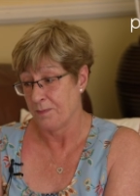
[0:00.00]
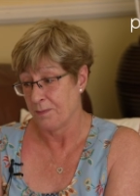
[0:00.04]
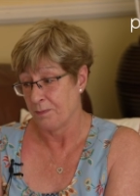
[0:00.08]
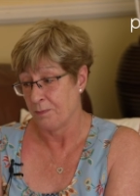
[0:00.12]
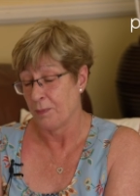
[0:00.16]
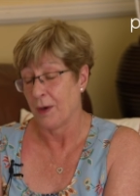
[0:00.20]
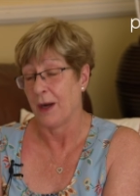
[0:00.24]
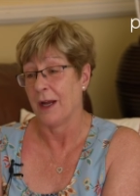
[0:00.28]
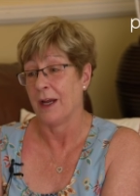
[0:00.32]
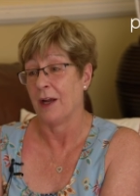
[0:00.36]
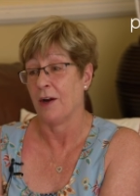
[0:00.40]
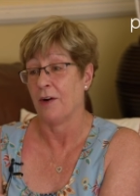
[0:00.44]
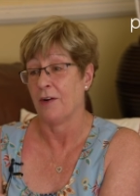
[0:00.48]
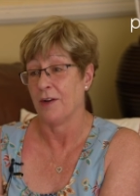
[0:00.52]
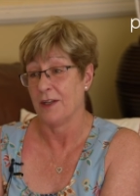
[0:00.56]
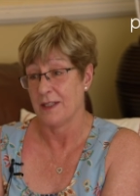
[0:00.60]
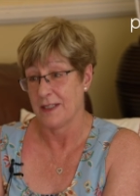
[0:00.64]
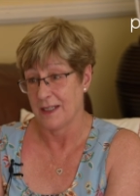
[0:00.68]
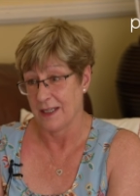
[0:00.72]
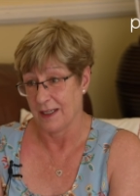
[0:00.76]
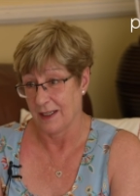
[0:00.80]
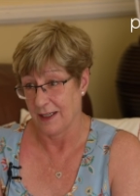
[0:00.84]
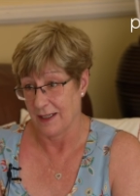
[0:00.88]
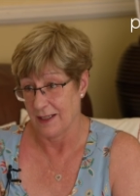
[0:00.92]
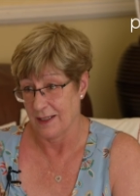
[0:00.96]

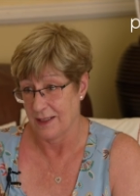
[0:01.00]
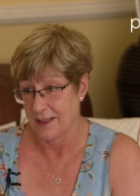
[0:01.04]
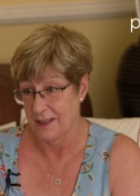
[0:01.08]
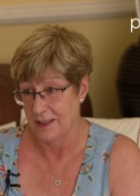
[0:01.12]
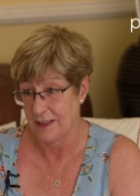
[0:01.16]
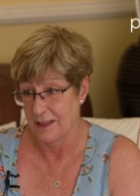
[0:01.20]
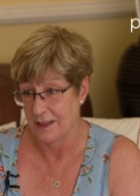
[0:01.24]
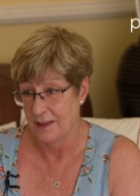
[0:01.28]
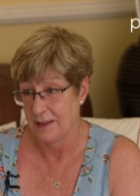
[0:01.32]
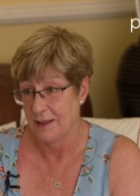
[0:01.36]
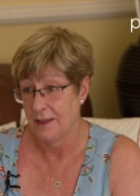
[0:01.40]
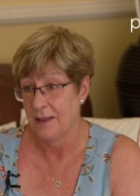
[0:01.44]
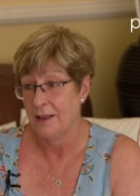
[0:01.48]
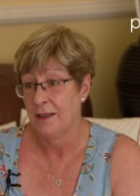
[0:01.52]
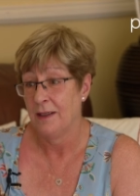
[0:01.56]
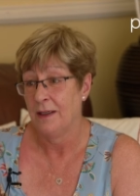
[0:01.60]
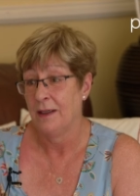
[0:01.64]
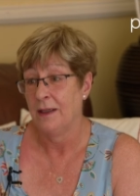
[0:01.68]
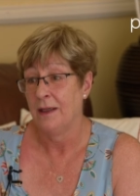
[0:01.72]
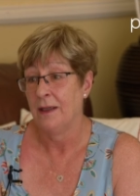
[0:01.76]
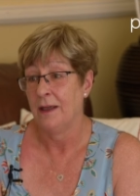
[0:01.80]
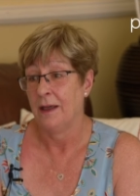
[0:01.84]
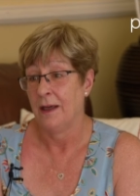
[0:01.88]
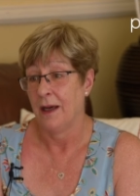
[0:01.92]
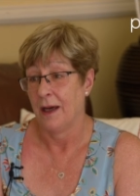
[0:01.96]
priority list.
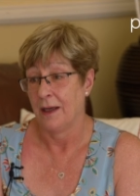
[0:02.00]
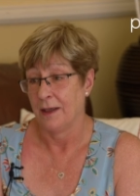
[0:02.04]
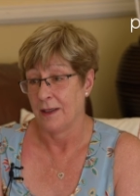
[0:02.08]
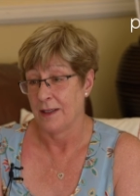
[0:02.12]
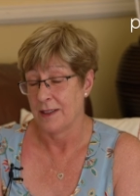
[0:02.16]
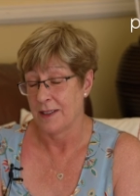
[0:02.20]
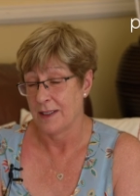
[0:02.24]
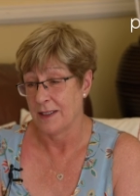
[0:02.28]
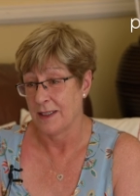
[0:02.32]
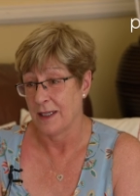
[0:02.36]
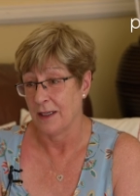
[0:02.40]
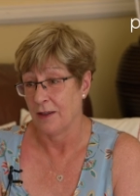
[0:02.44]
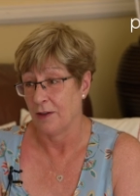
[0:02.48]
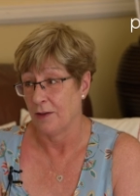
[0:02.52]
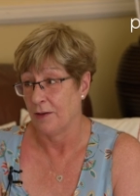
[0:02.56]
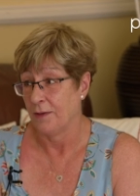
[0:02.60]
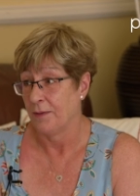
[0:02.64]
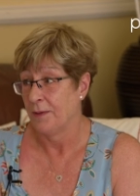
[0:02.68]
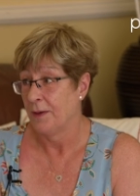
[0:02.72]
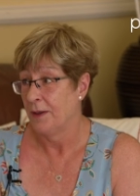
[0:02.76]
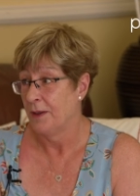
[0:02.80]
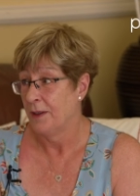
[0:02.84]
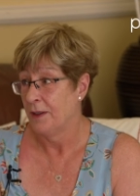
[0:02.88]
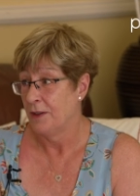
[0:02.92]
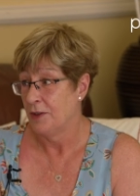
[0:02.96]
And I still
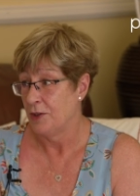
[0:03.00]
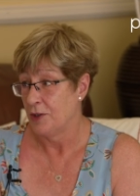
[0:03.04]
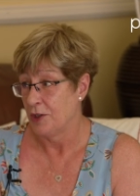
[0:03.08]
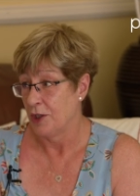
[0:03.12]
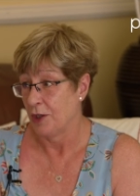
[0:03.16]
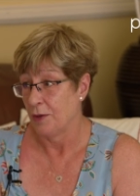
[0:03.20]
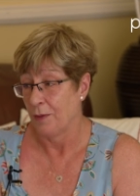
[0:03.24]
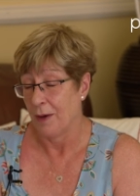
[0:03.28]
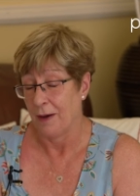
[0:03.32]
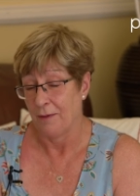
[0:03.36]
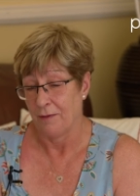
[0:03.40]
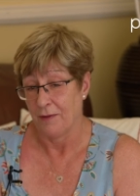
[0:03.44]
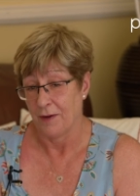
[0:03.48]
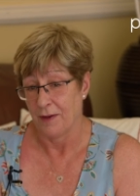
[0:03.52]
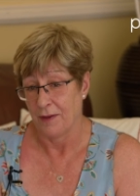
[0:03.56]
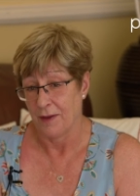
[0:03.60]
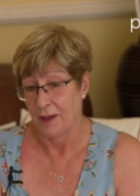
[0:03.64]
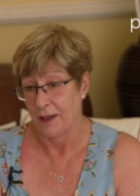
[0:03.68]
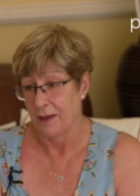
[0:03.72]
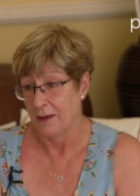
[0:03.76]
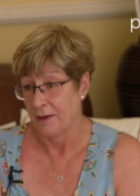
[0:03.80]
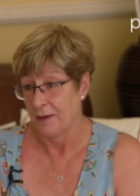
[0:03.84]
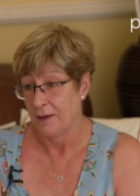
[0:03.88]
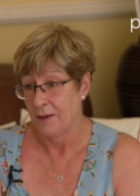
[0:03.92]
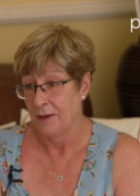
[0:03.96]
do
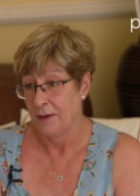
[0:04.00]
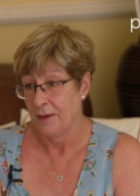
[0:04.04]
everything.